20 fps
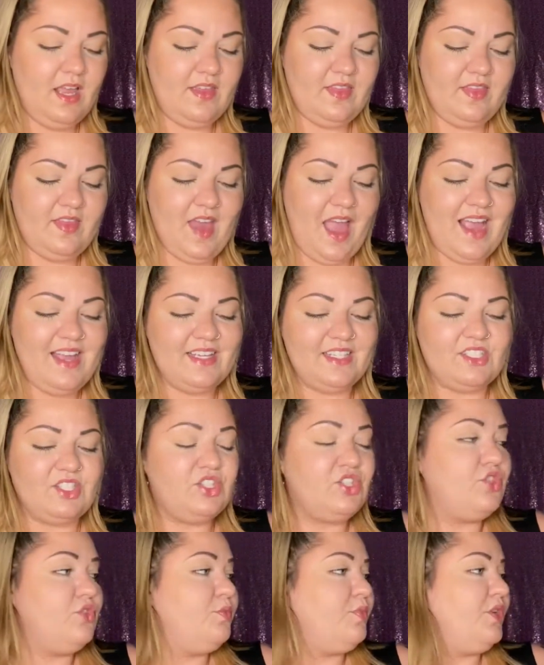That is
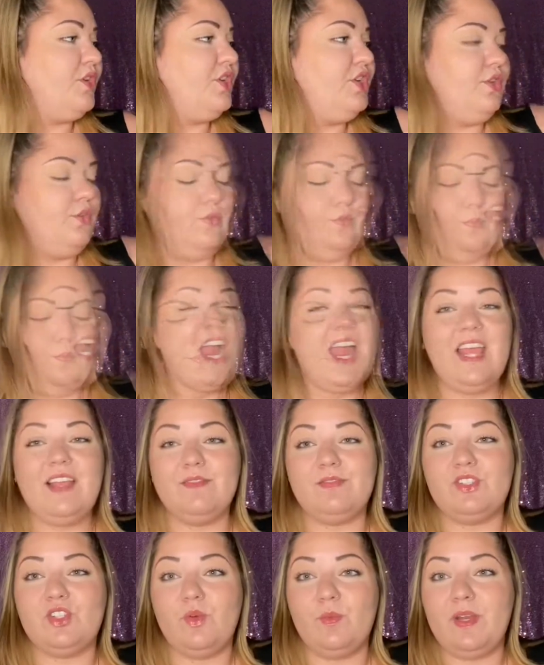super cute. I have
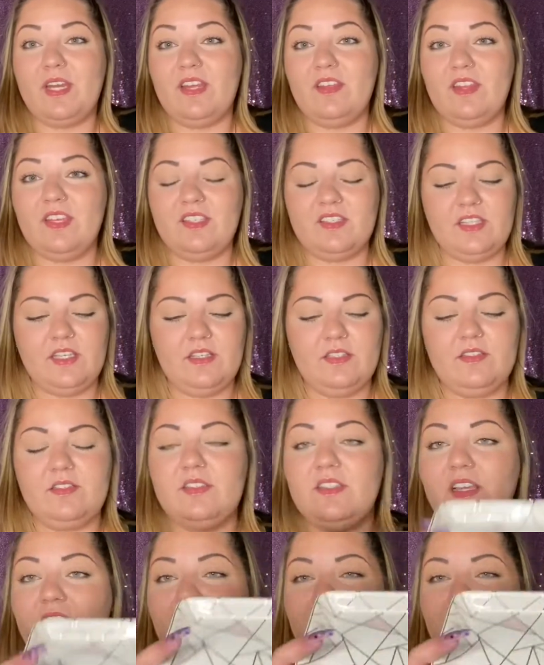so many of these things.